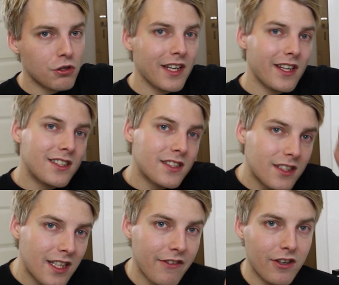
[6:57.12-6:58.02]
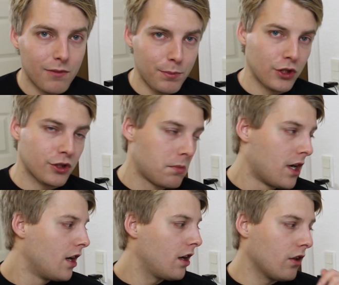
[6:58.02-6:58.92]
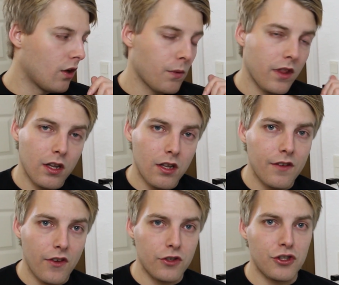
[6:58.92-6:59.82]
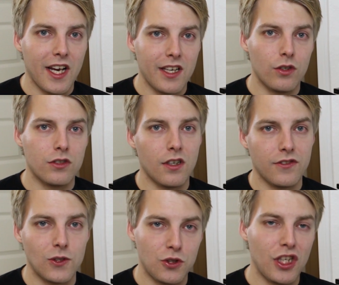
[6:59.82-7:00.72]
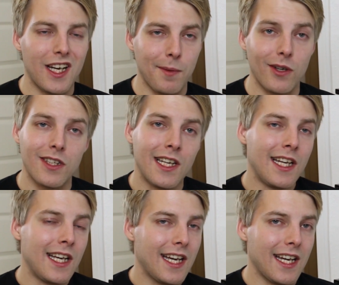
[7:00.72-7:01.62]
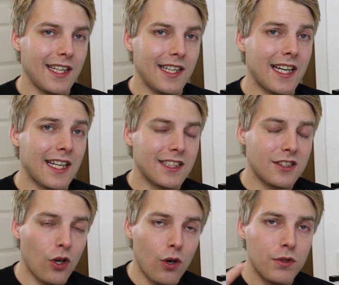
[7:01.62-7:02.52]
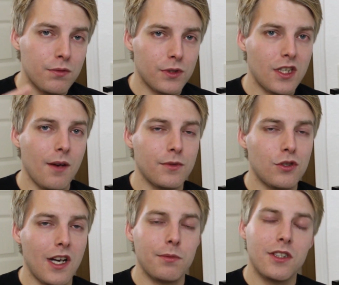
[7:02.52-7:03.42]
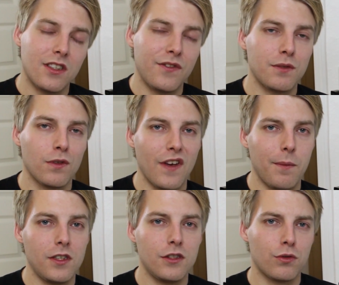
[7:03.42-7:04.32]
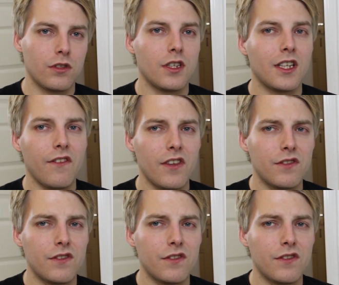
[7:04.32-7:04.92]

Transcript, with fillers: try it, they still have it on Beer along with a lot of other Jackie O stuff, so check them out. And uh, yeah, guys, as always, remember to comment, subscribe, check out the Facebook fan page and Twitter, and give